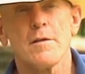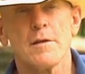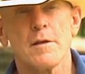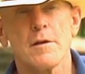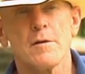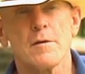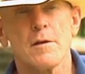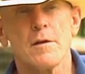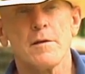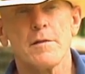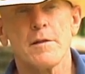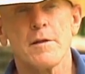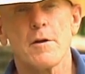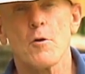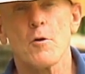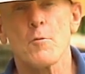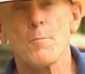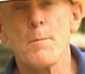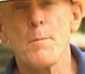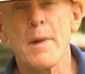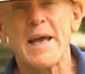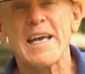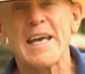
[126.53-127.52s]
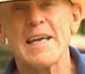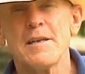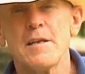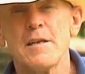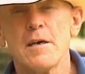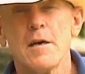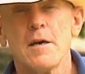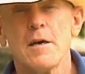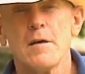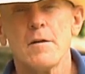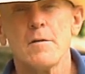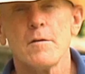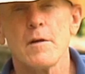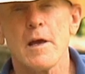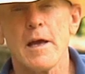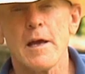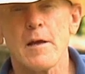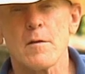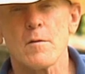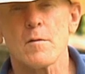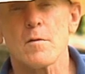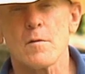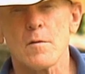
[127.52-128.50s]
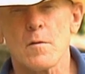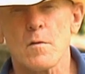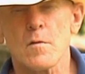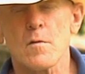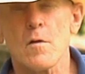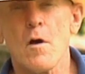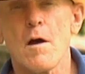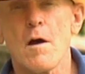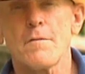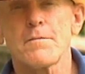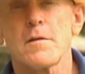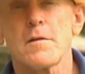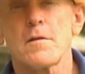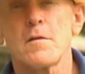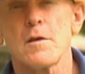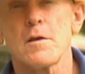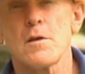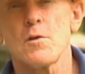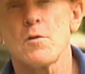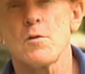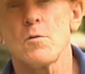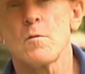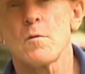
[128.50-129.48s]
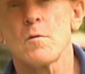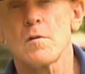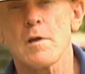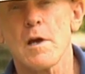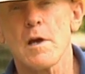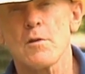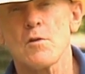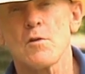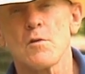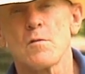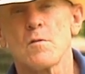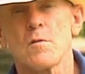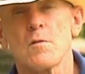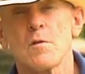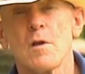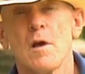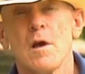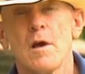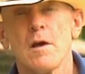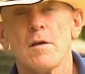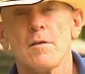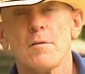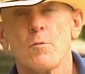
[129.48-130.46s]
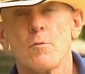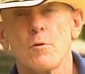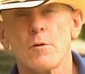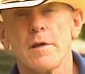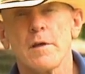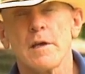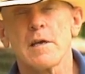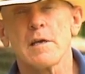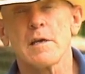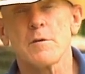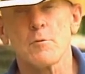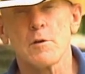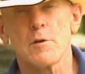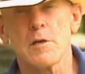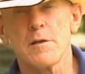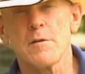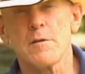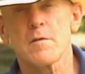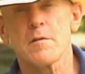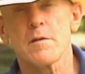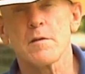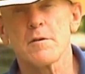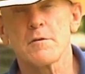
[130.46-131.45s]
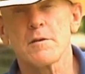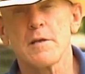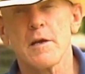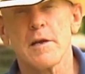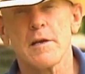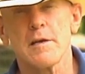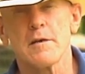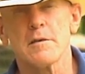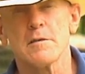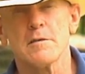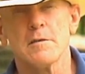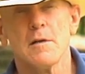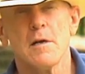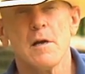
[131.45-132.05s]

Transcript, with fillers: that are, that are made as soft tissue sections where they can release their tail.